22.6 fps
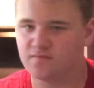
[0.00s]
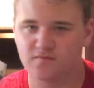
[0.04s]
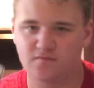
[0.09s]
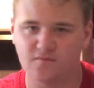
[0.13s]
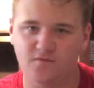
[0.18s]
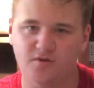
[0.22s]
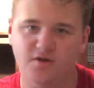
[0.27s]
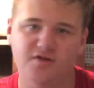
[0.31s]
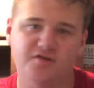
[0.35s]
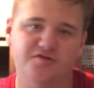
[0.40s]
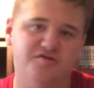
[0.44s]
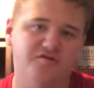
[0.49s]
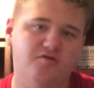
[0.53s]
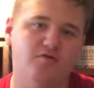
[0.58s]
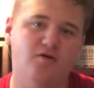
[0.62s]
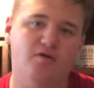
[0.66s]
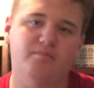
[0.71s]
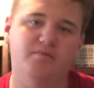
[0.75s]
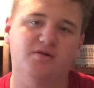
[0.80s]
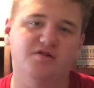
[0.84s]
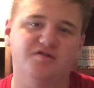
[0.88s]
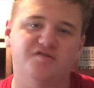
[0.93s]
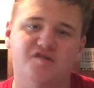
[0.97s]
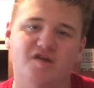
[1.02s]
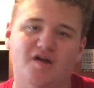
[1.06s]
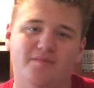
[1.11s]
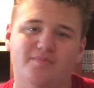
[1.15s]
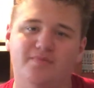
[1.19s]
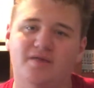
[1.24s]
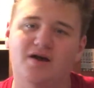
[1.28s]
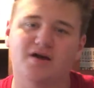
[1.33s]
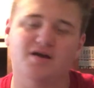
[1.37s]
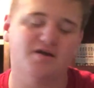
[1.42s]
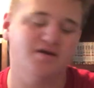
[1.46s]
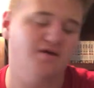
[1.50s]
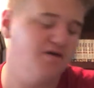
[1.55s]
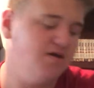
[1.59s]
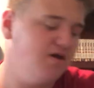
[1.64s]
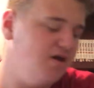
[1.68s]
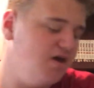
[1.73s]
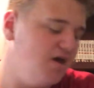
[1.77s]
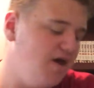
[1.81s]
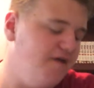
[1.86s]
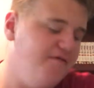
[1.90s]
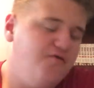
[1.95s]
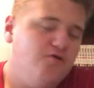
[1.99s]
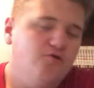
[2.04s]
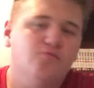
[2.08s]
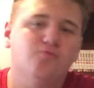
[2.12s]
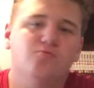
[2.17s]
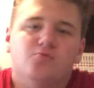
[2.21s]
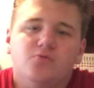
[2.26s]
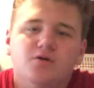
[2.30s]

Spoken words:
What else do you want me to say? I'm not gonna. If you